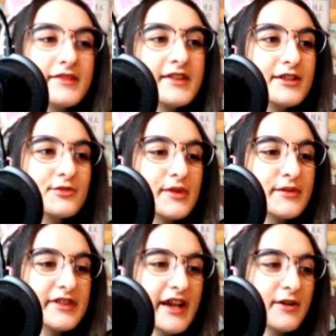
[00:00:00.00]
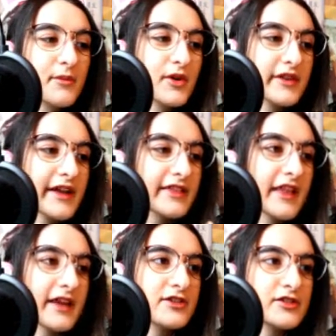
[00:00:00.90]
This one was kind of more like
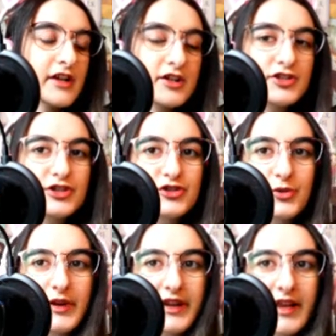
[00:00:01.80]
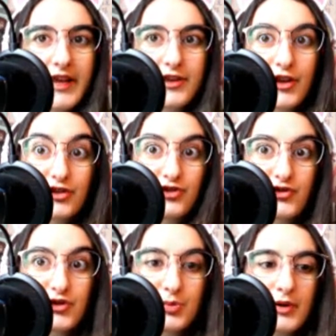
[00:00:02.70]
the introduction, so we didn't get like
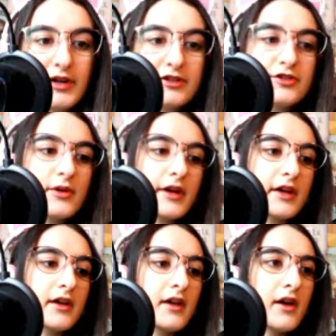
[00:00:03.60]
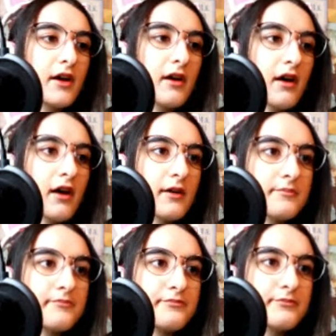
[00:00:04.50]
super into it.
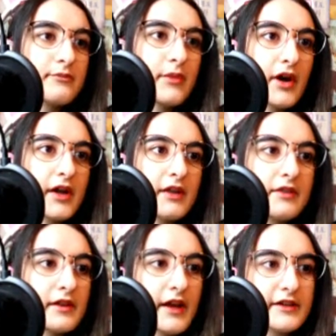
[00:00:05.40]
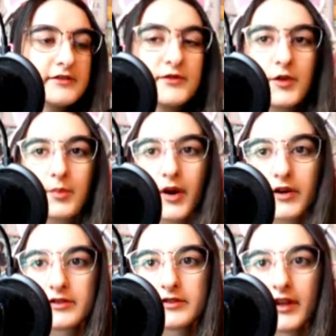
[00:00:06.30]
But in the next few
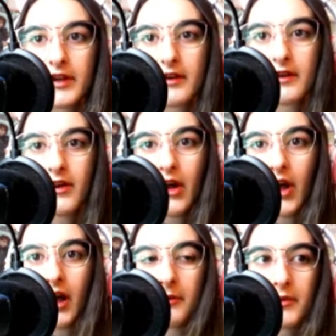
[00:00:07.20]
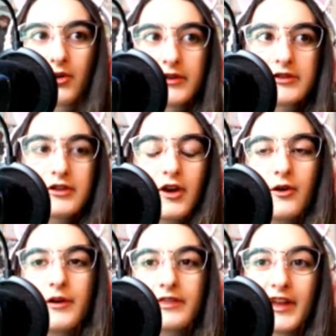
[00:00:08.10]
parts, like I'm going to
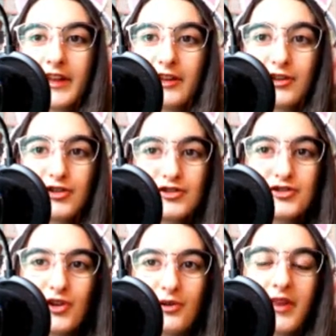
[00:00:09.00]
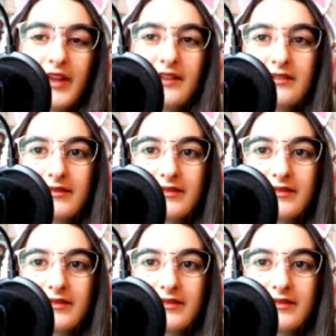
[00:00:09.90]
go and like show like